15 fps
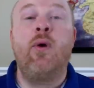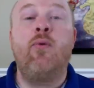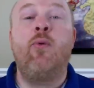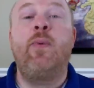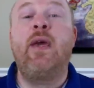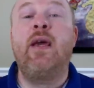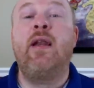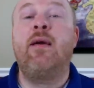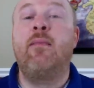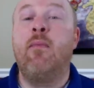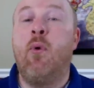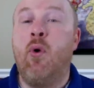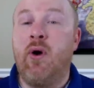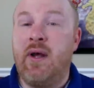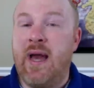We will be getting
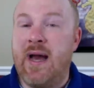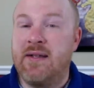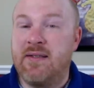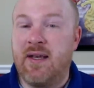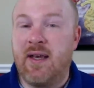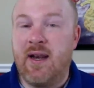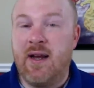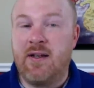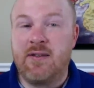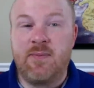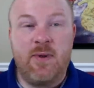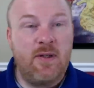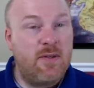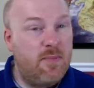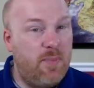more casting
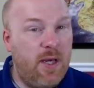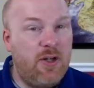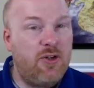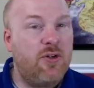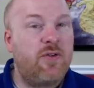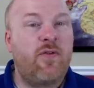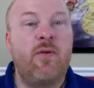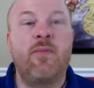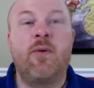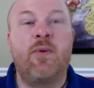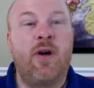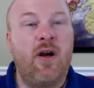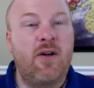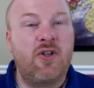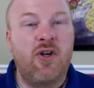announcements, pictures from the
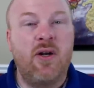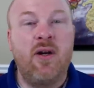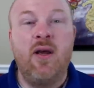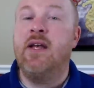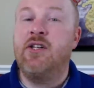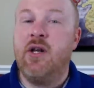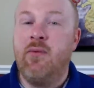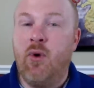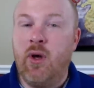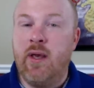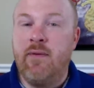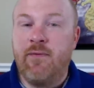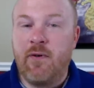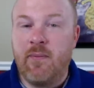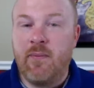production, and general
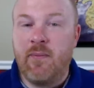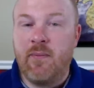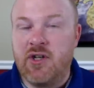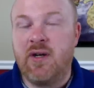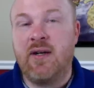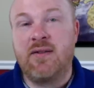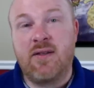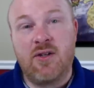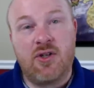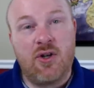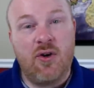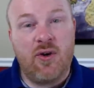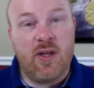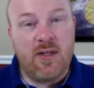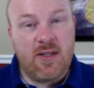information as the
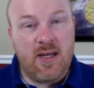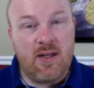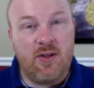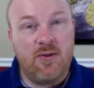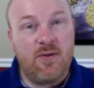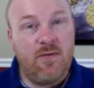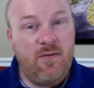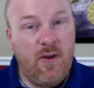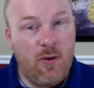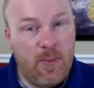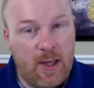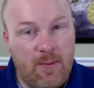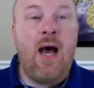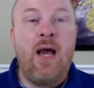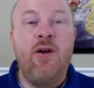show continues
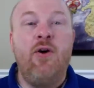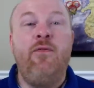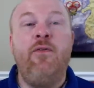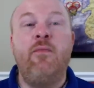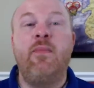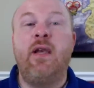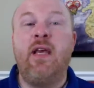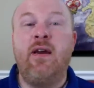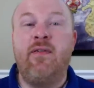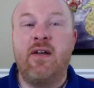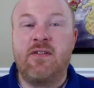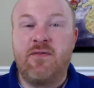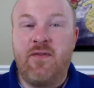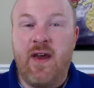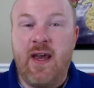filming. I know for many of
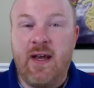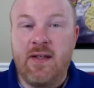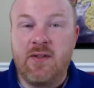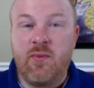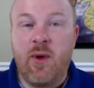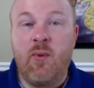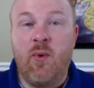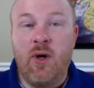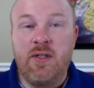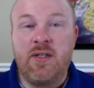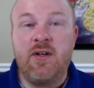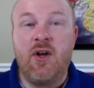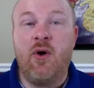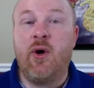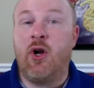us fans, we want to
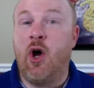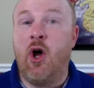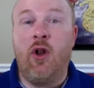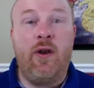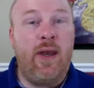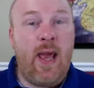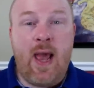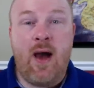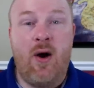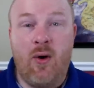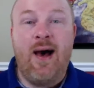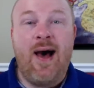know it all now.